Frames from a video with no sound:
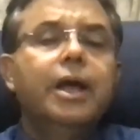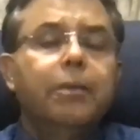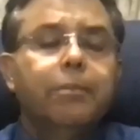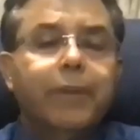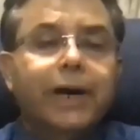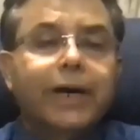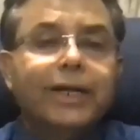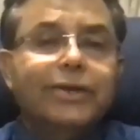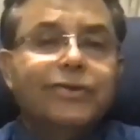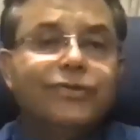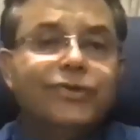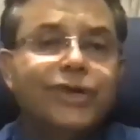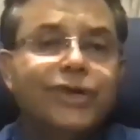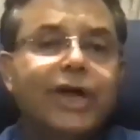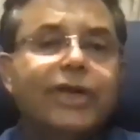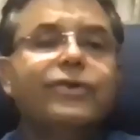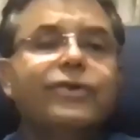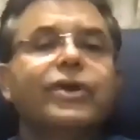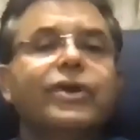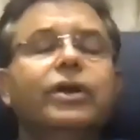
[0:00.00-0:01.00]
but in
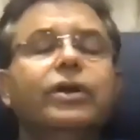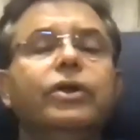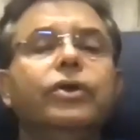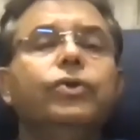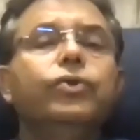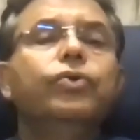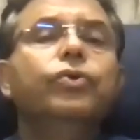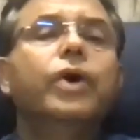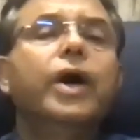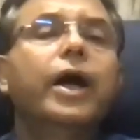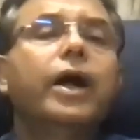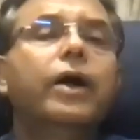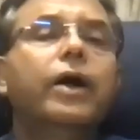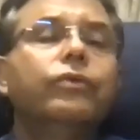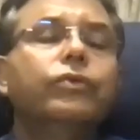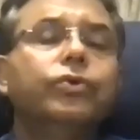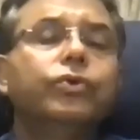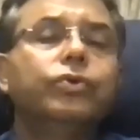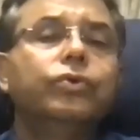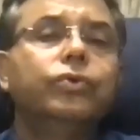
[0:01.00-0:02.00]
general, you
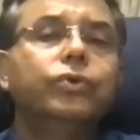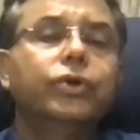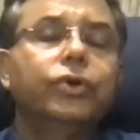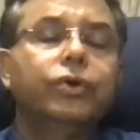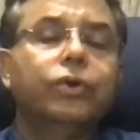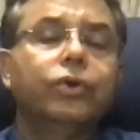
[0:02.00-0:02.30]
have to